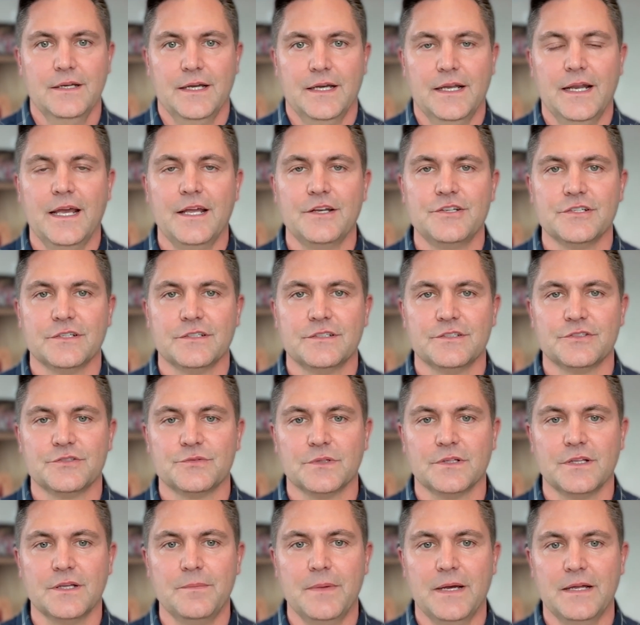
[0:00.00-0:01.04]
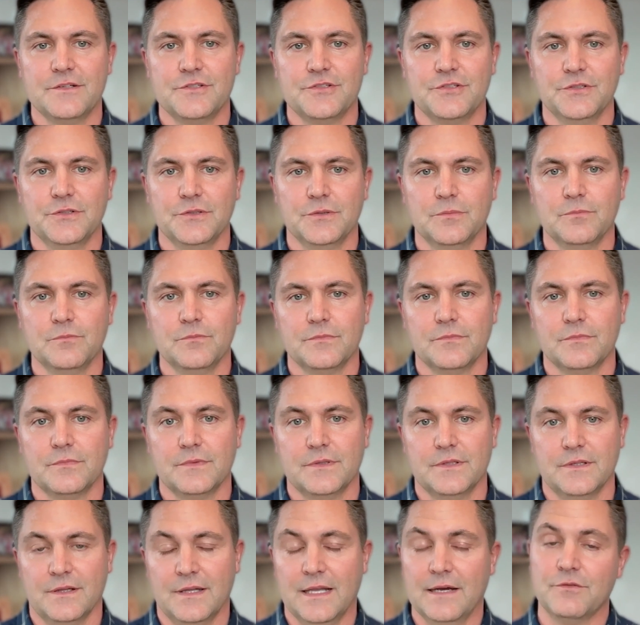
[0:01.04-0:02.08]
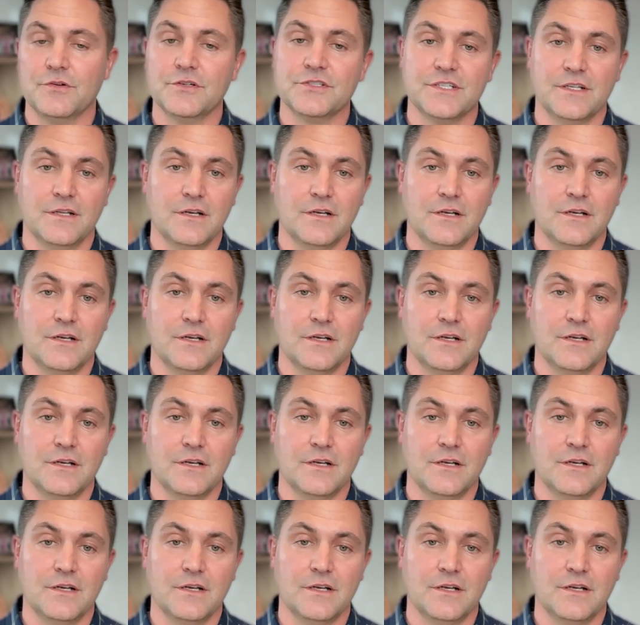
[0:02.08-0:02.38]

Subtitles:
An agent is really meant to leverage